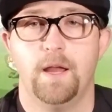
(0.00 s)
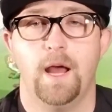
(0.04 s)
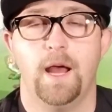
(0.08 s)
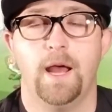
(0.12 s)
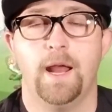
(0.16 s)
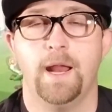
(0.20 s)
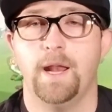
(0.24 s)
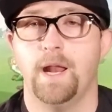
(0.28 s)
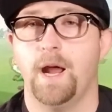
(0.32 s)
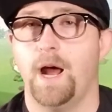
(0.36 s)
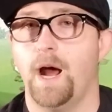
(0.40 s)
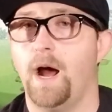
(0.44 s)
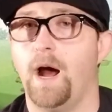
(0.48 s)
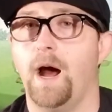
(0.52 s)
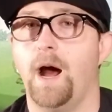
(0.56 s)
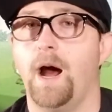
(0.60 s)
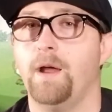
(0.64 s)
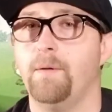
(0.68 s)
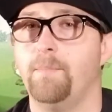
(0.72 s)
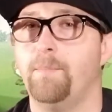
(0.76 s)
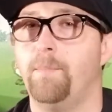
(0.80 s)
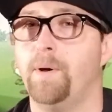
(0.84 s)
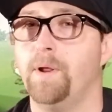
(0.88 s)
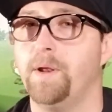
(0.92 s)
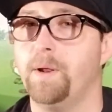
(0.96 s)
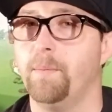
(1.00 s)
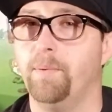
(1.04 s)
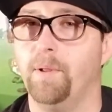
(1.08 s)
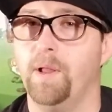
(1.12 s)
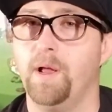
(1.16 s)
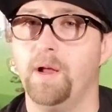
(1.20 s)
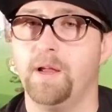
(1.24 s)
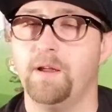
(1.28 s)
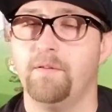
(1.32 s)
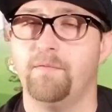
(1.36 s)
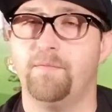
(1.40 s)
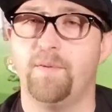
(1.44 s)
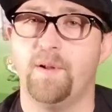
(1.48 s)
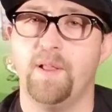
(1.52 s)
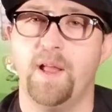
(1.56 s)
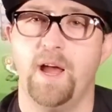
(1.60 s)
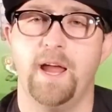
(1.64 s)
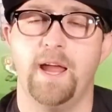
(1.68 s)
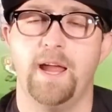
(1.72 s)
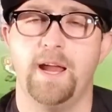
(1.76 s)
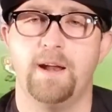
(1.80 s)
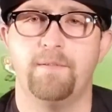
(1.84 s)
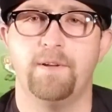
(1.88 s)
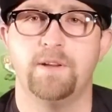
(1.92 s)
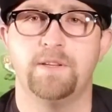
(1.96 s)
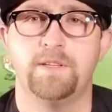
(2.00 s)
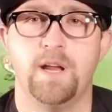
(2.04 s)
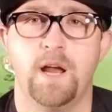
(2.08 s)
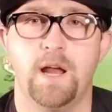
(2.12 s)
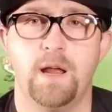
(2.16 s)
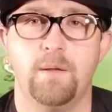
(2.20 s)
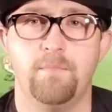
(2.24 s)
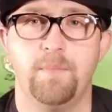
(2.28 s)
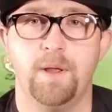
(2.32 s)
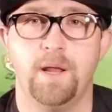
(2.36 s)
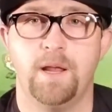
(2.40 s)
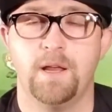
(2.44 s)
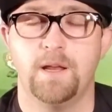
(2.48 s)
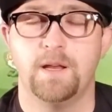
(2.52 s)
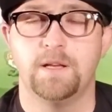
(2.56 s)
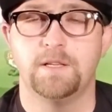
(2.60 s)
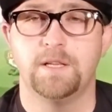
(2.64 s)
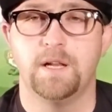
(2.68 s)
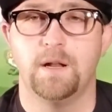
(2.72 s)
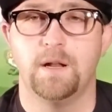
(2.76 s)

And I put a plug in for that every time because